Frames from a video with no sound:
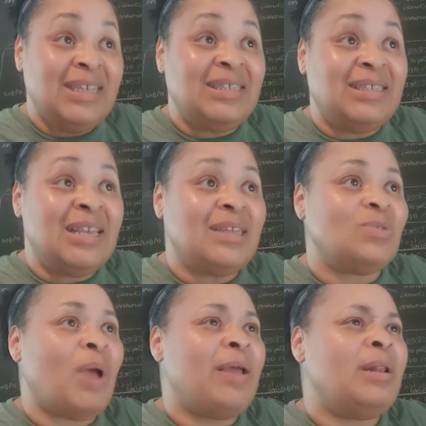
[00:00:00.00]
These
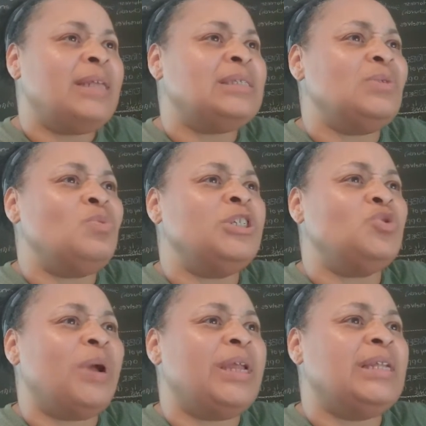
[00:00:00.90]
six, right? Let's see,
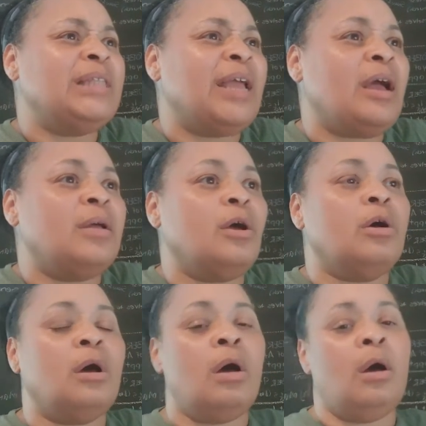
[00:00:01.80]
which way did they go?
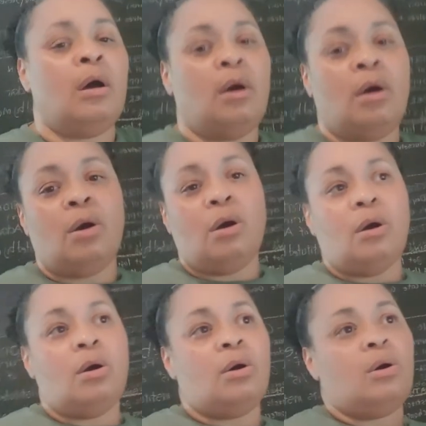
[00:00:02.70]

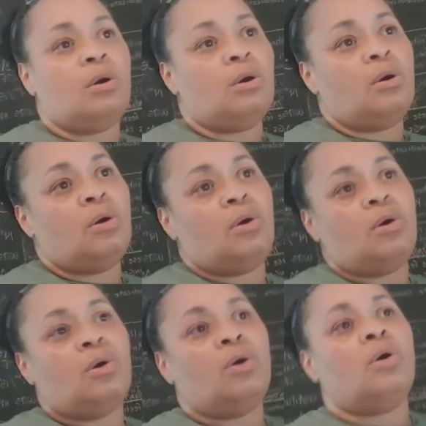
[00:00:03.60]
Oh.
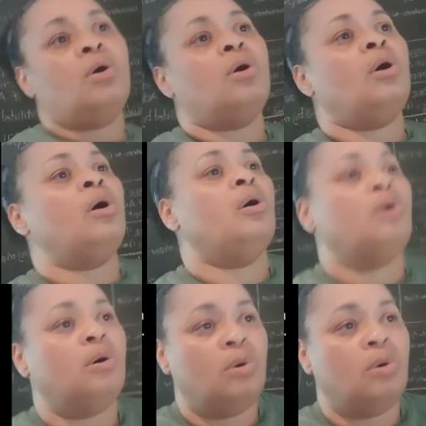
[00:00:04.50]
Oh.